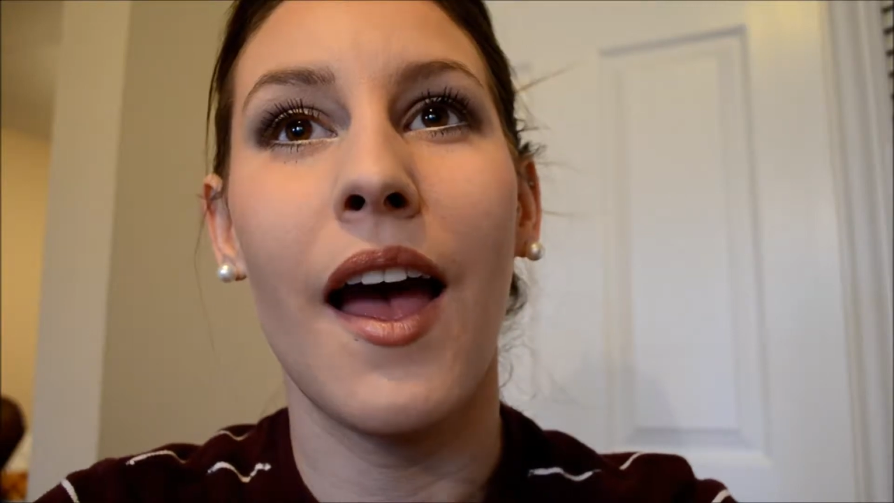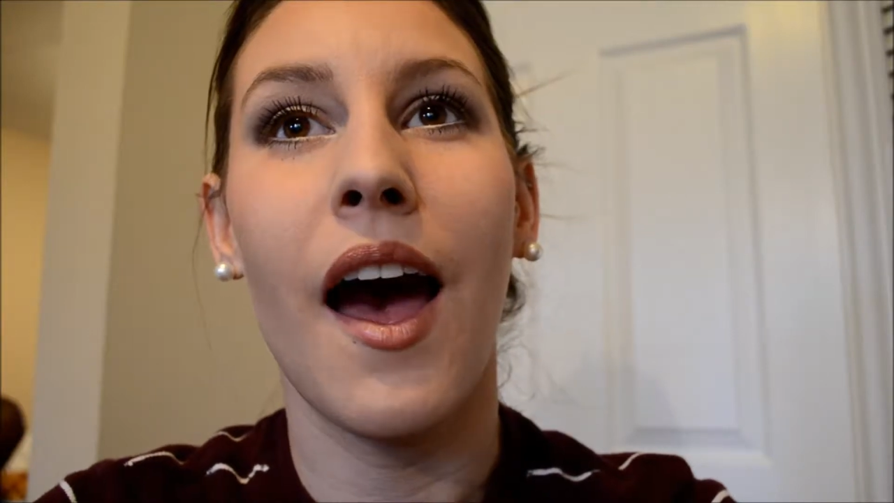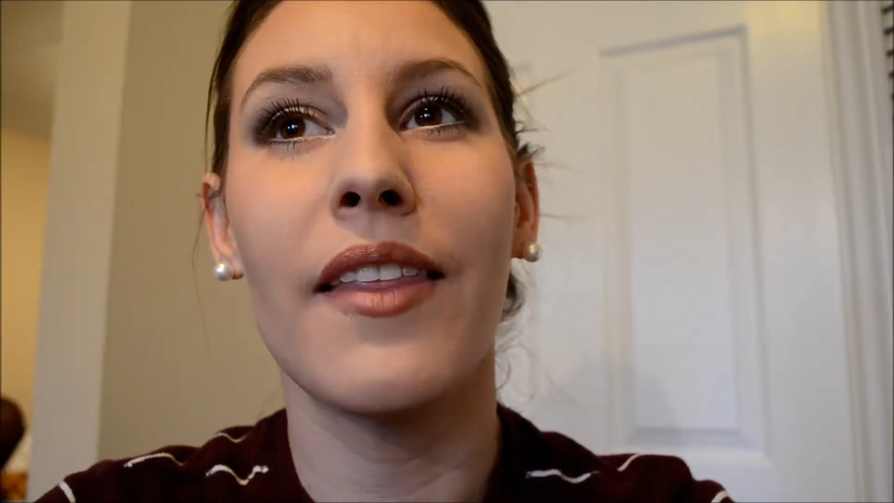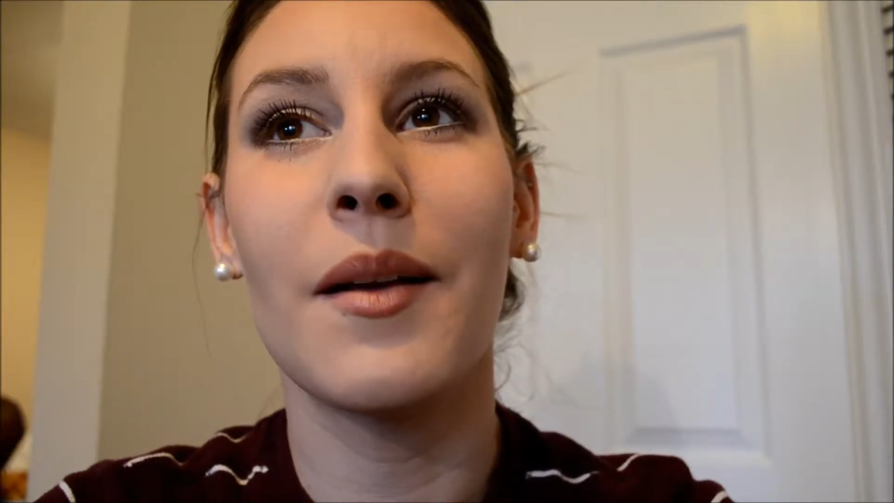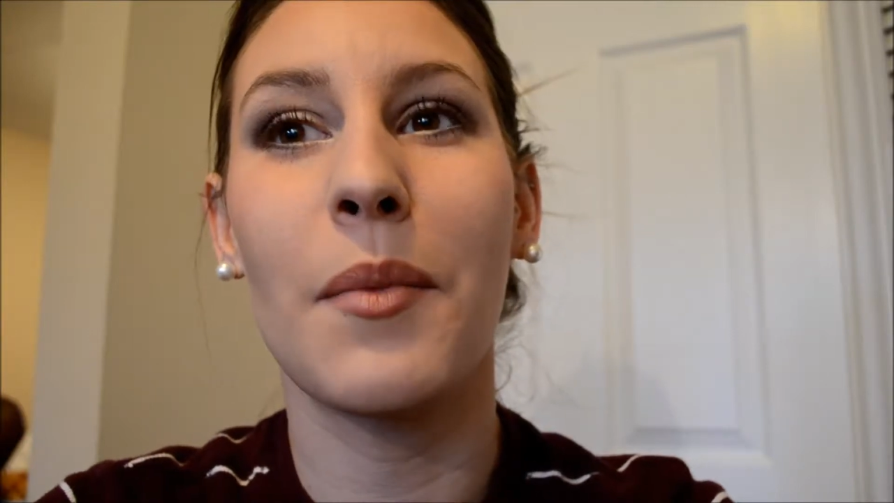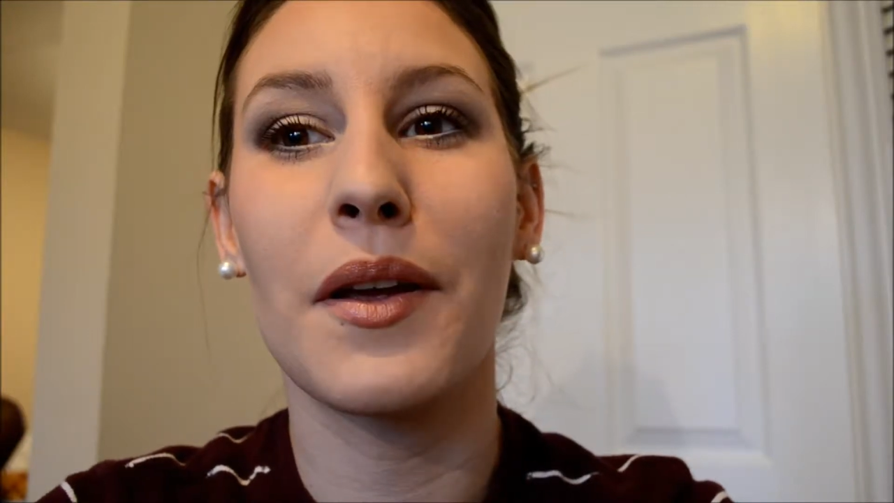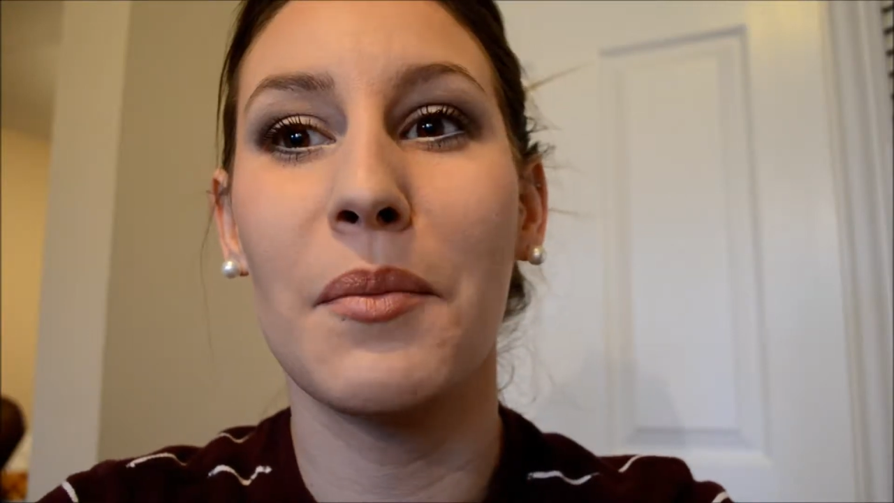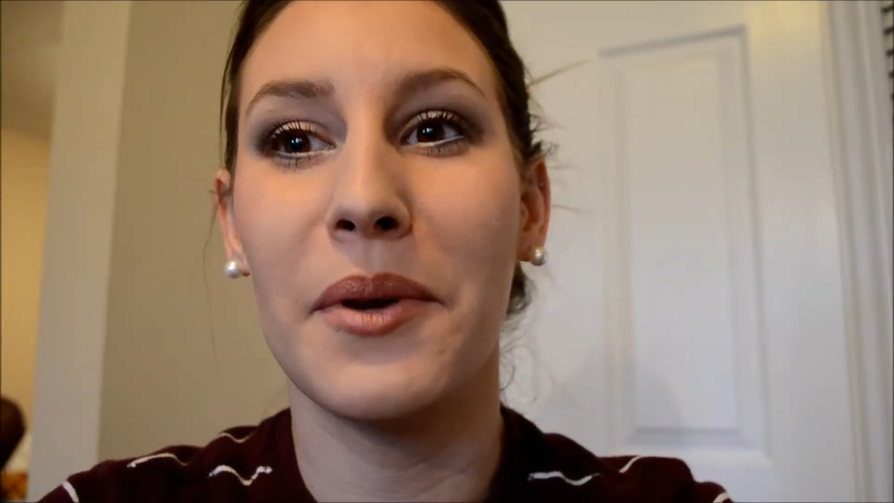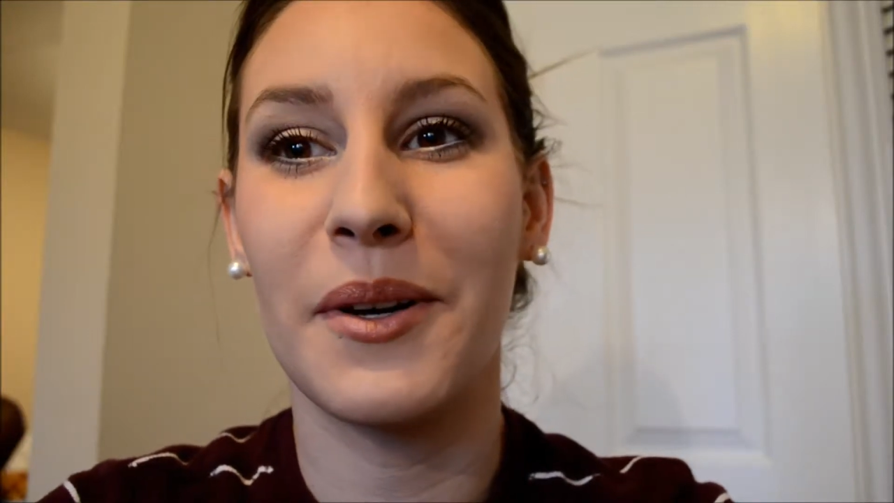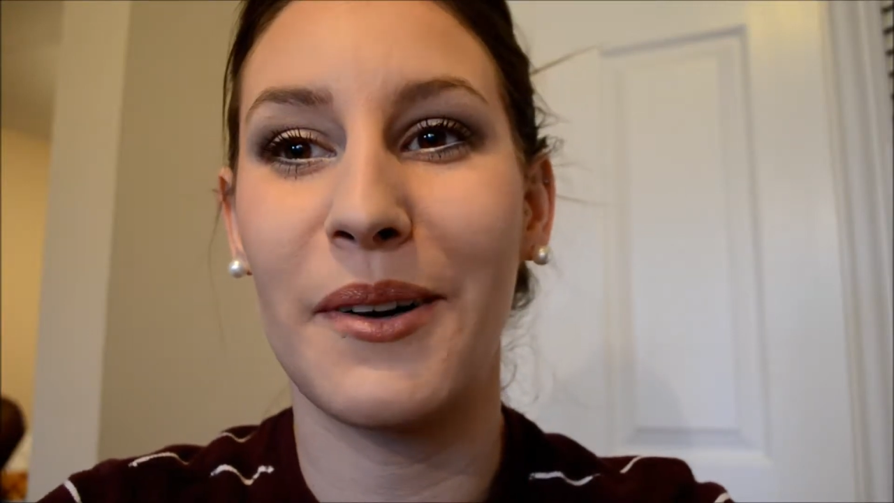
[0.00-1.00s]
and then my
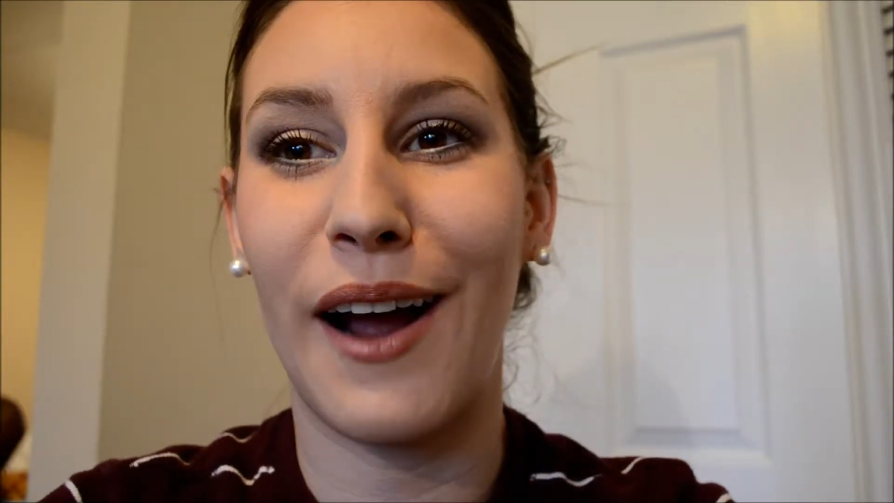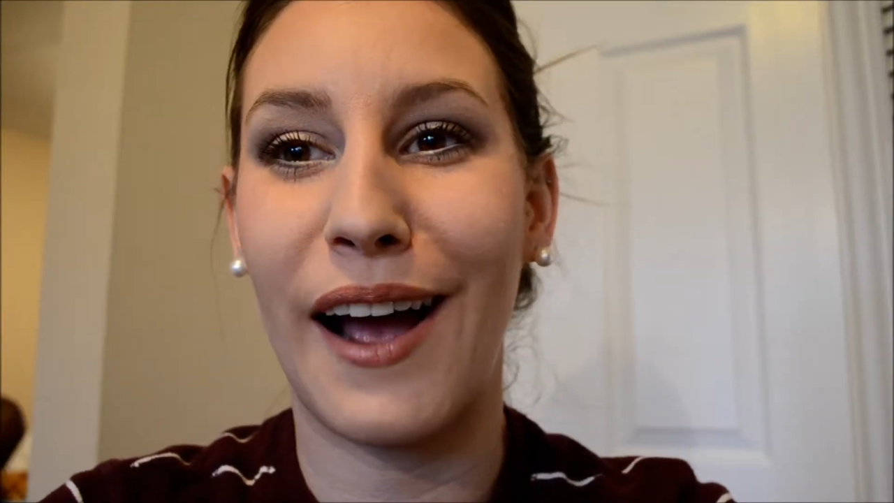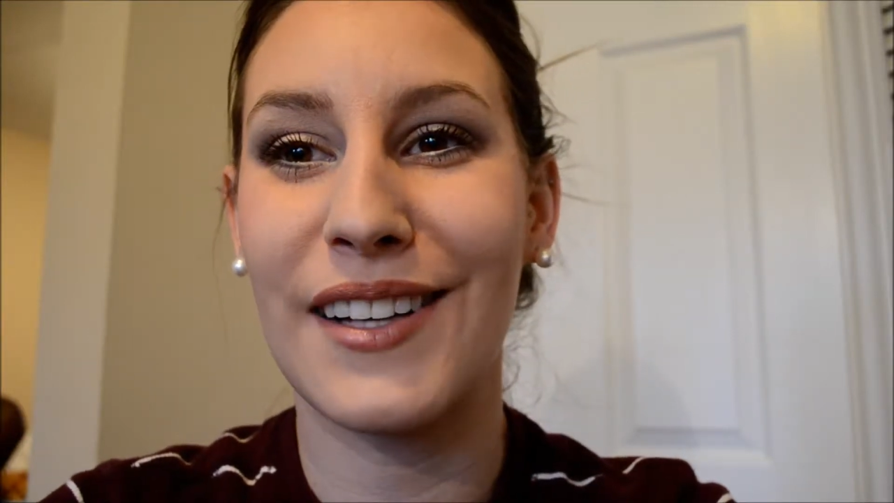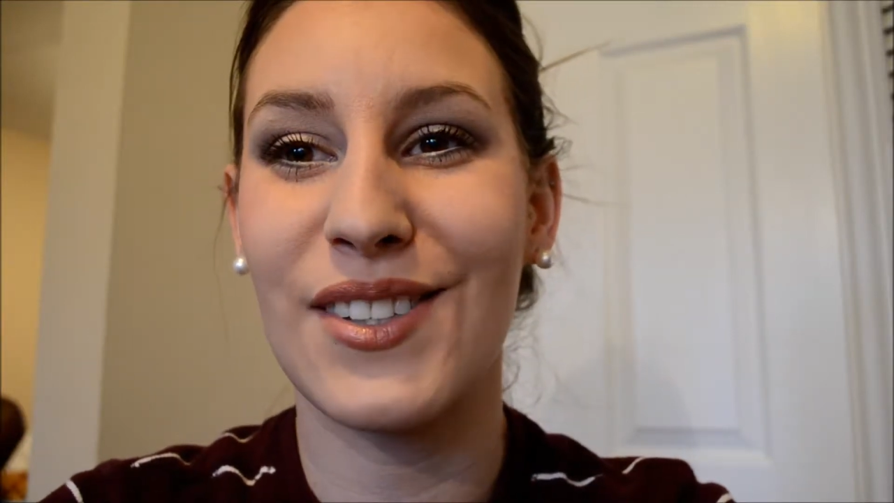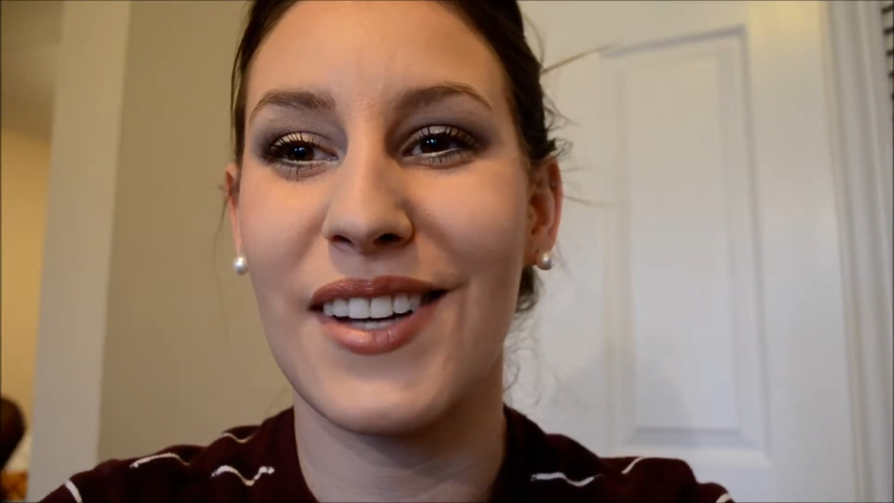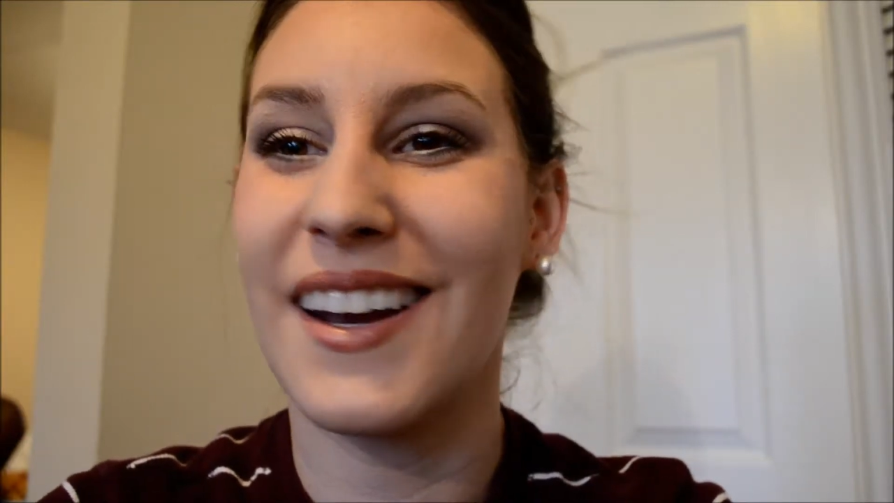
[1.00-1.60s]
computer crashed,